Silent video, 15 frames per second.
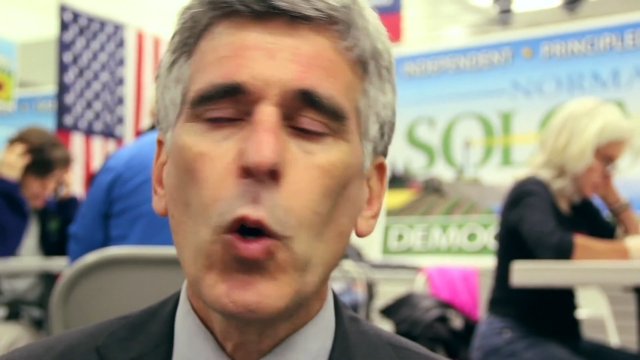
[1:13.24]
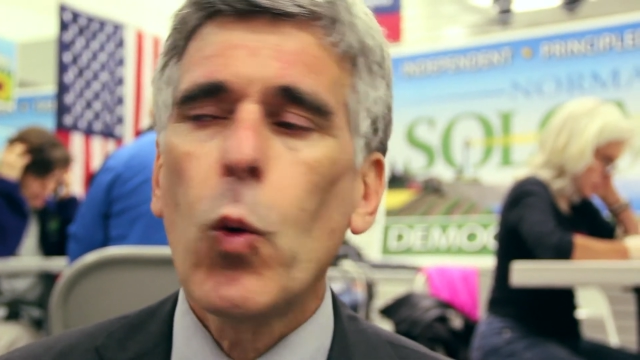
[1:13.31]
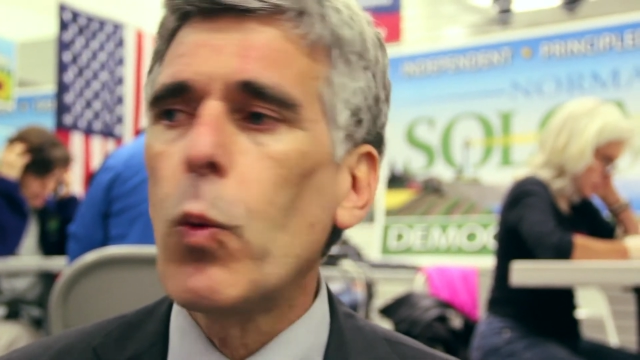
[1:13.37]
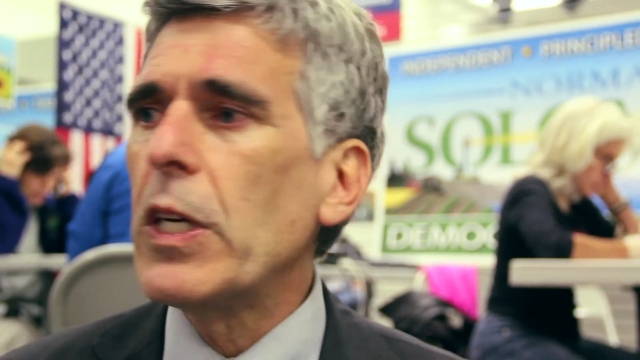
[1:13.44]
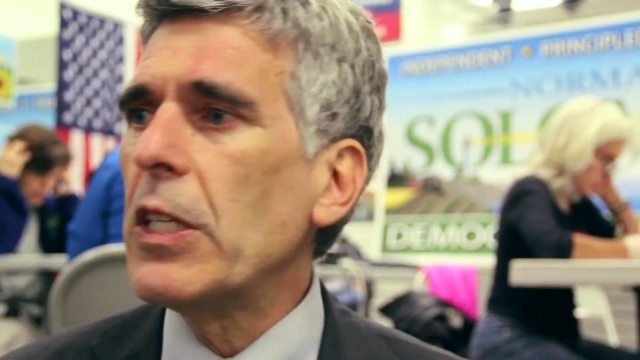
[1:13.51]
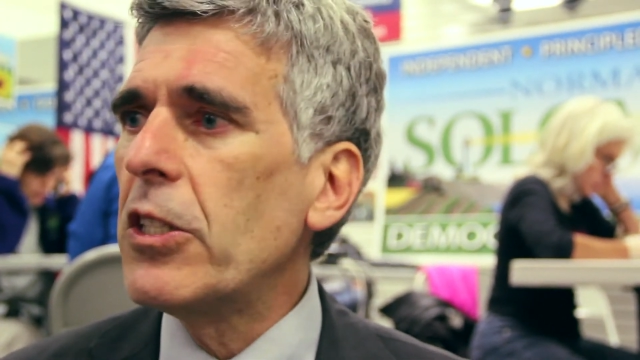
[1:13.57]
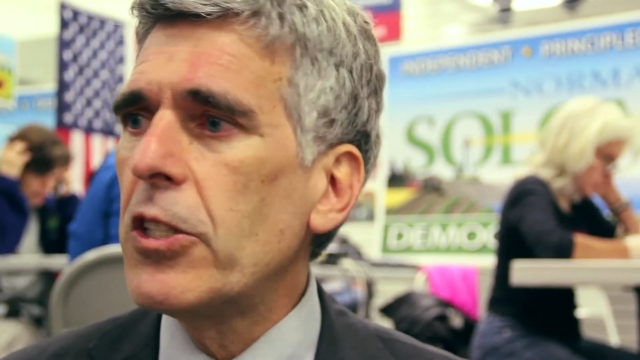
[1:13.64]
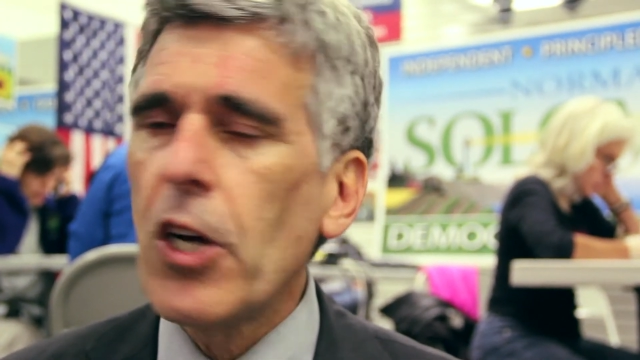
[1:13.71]

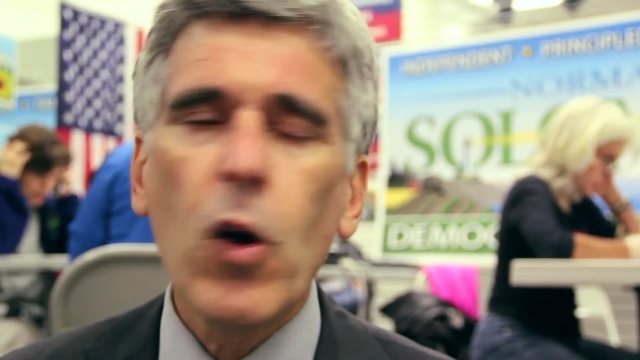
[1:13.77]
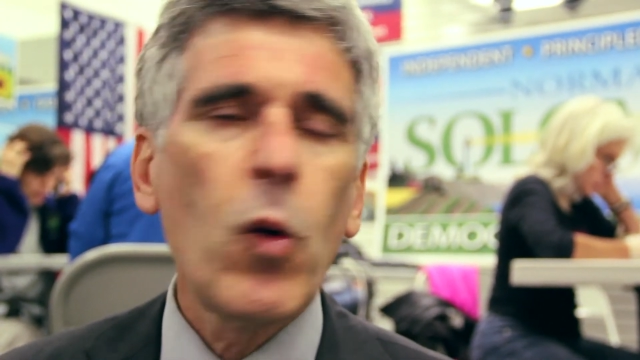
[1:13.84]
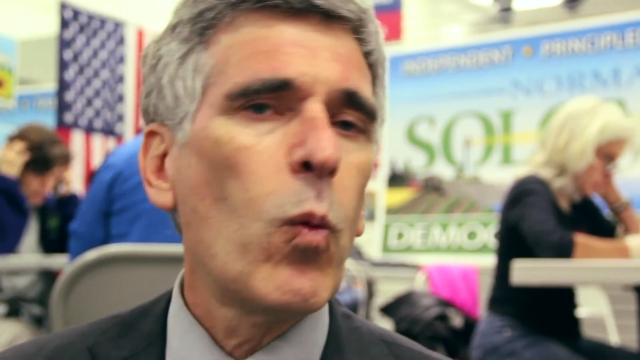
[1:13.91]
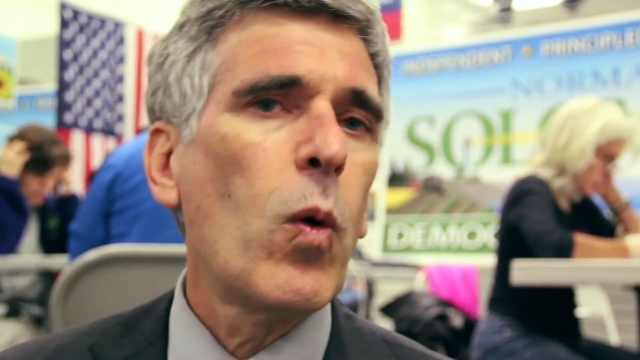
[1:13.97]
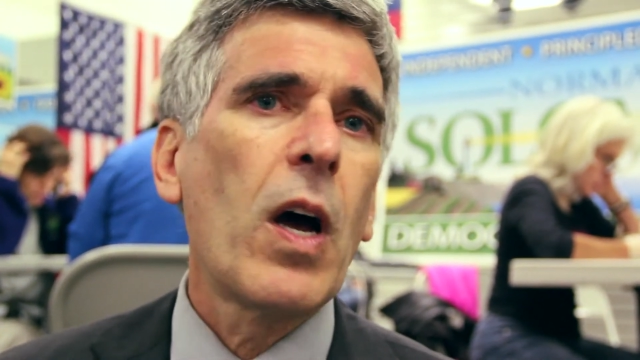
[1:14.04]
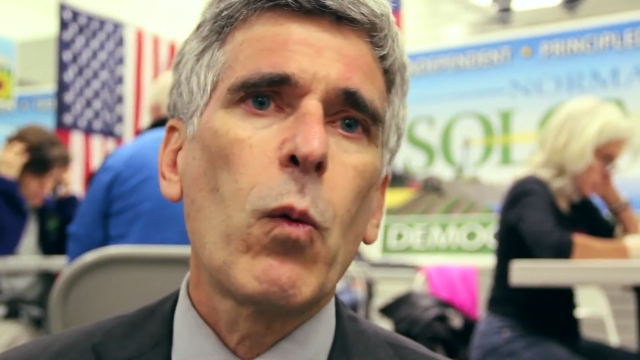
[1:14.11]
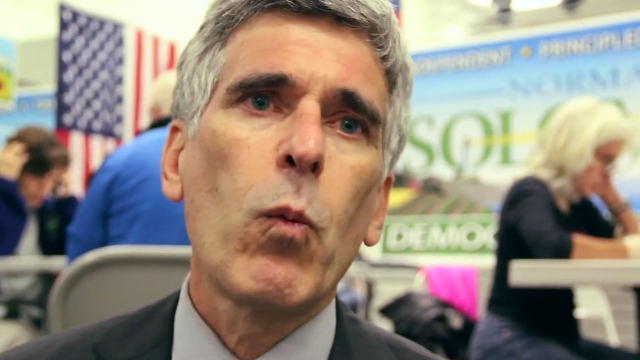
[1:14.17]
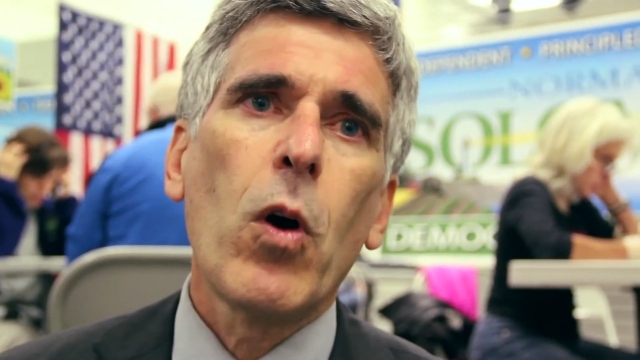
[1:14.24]
We don't
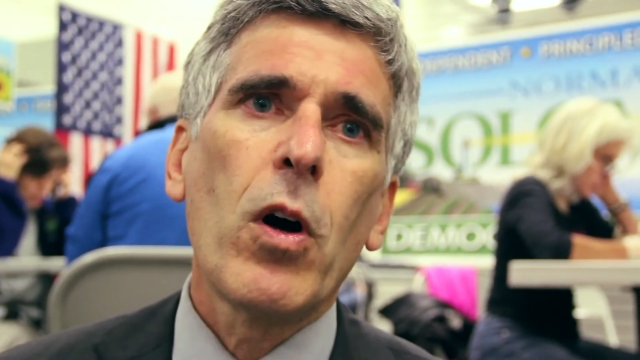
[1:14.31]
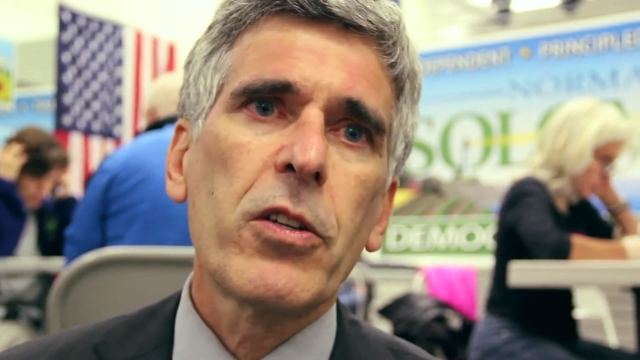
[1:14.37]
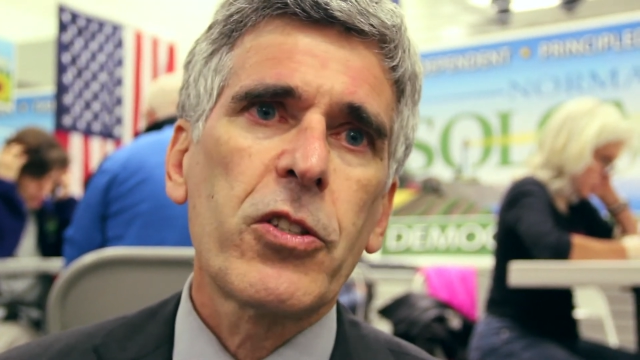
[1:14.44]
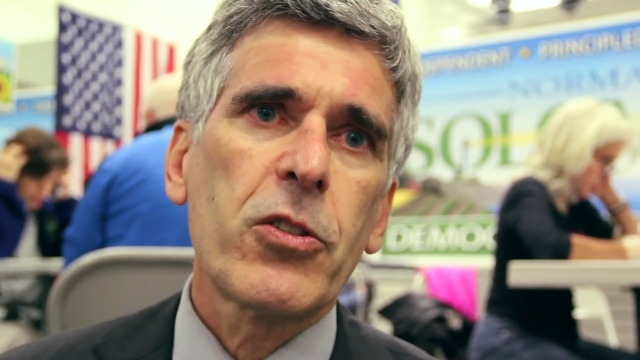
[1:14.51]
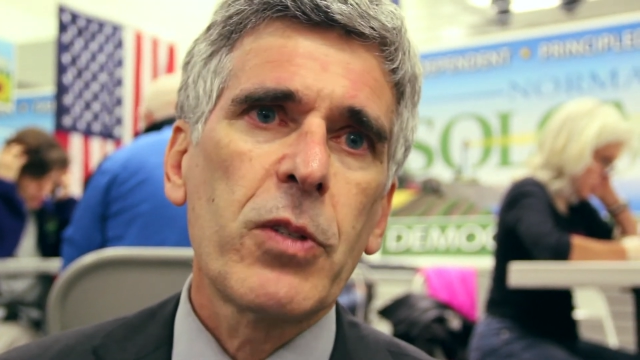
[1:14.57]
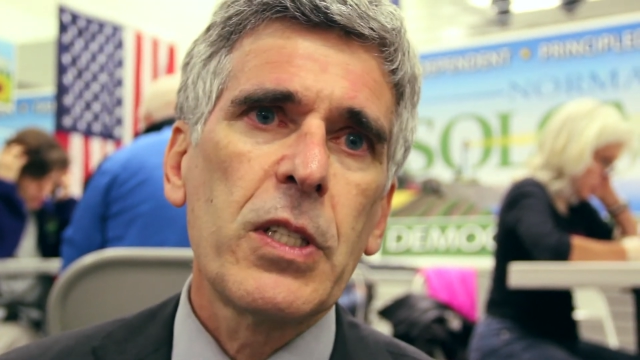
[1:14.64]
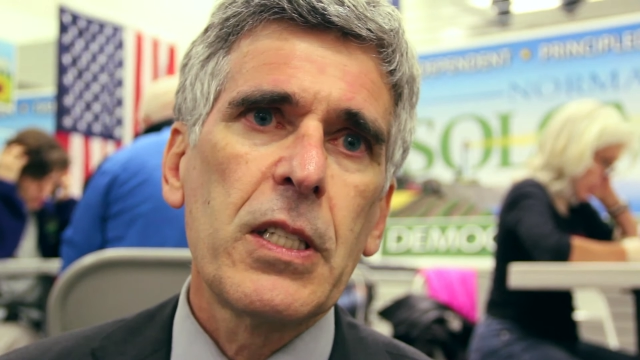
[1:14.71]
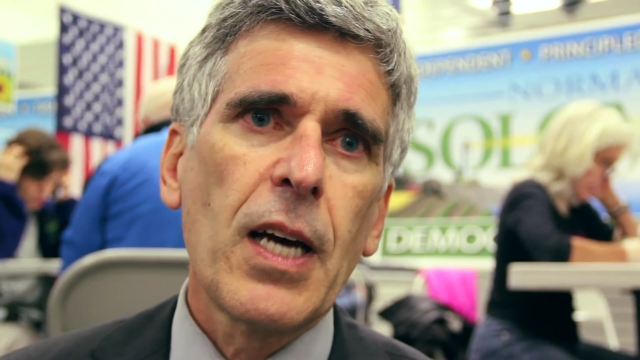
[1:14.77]
want Wall
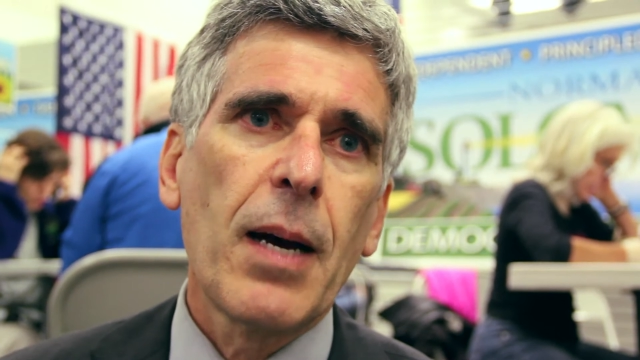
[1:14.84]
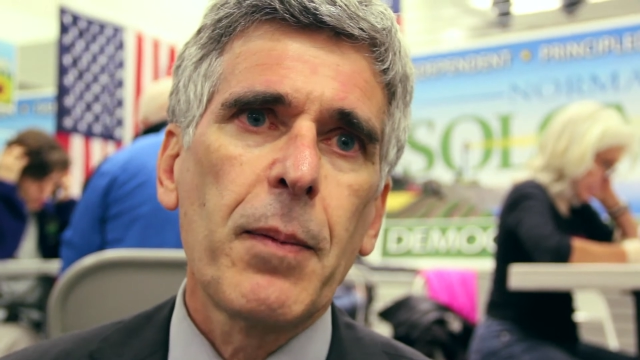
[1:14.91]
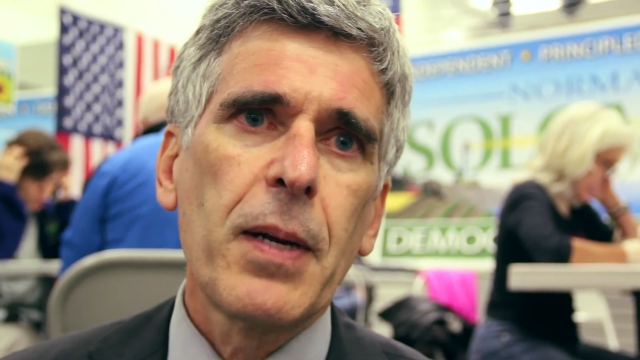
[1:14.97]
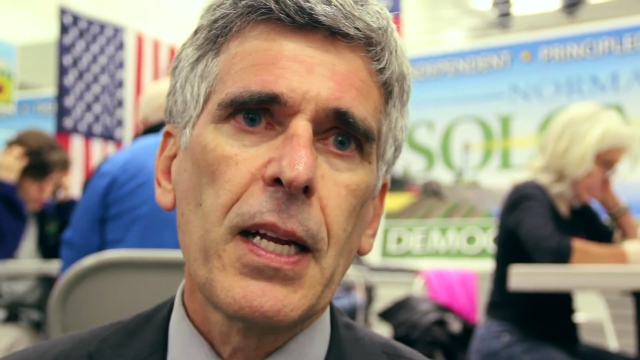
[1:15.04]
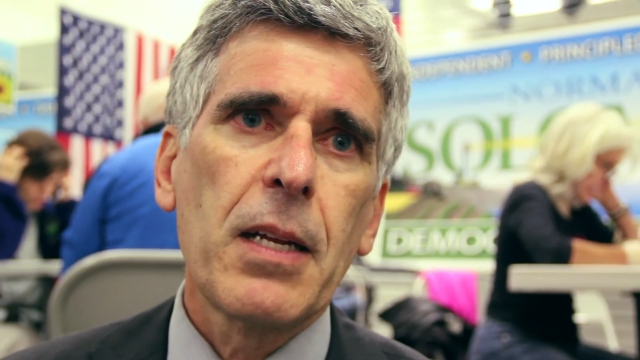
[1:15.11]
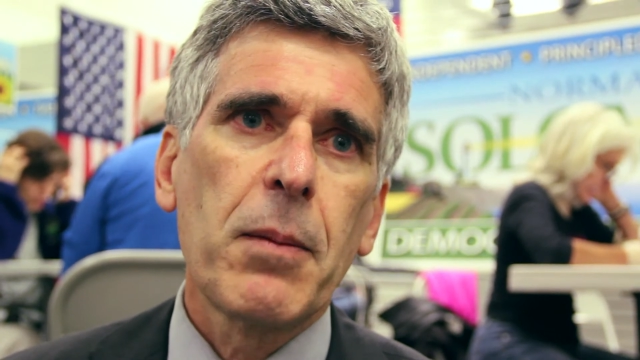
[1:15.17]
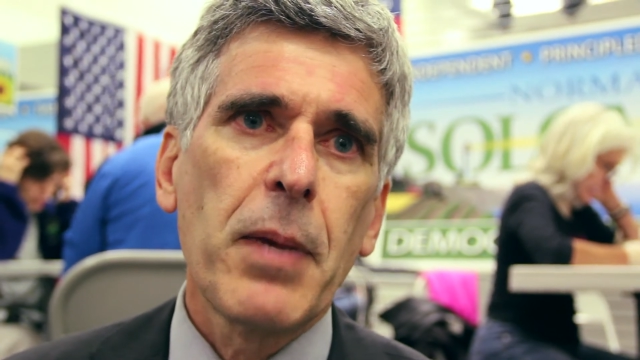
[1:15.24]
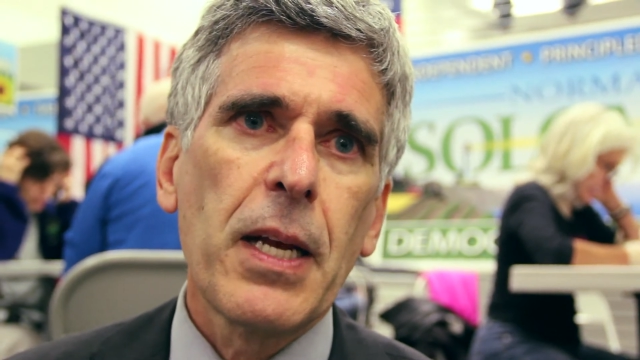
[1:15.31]
Street
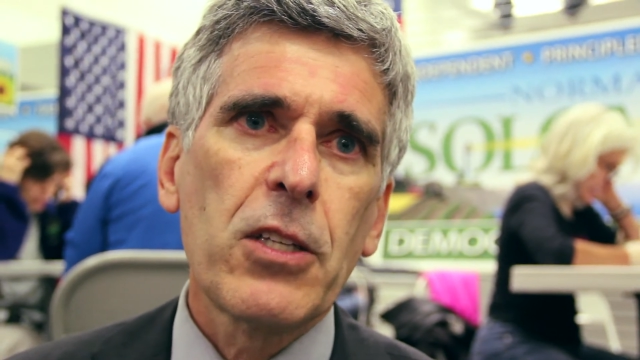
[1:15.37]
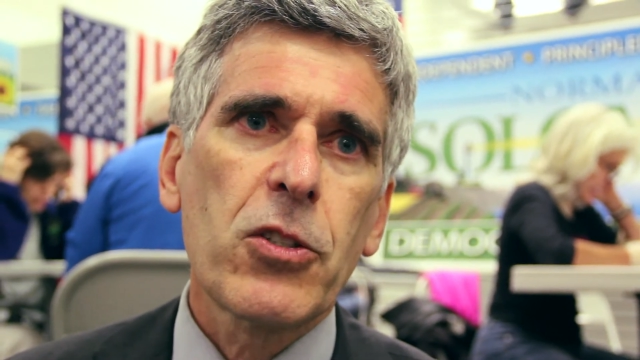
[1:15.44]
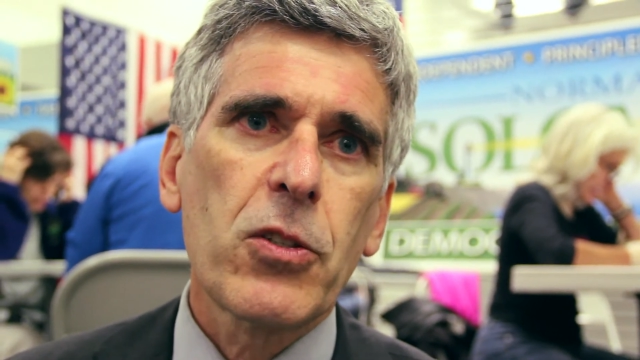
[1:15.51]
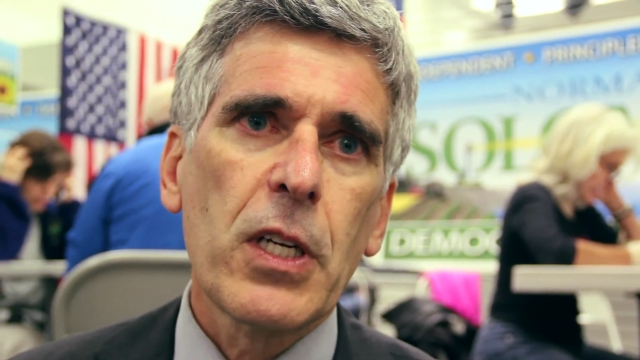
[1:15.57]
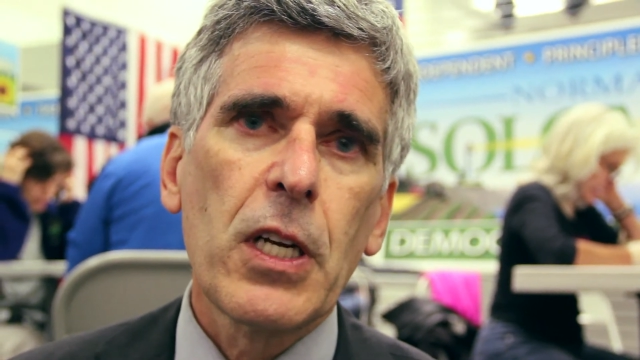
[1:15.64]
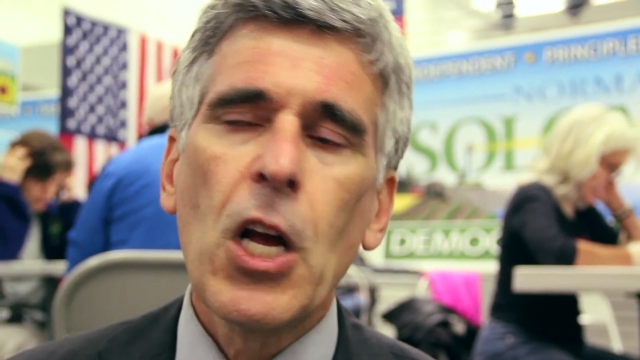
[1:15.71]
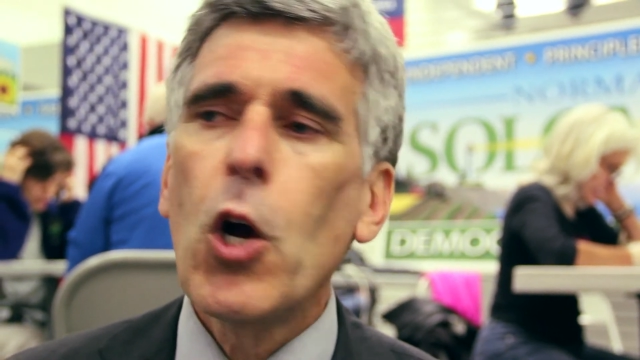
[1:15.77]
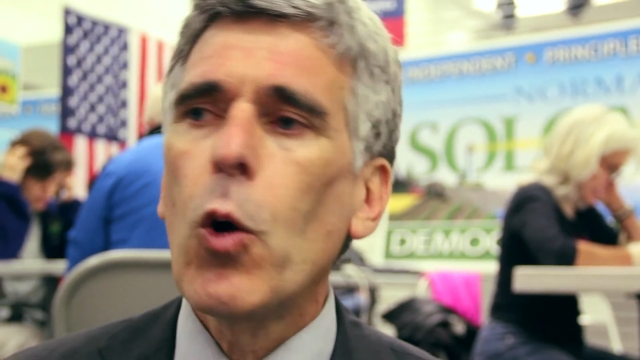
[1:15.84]
dominating Main Street.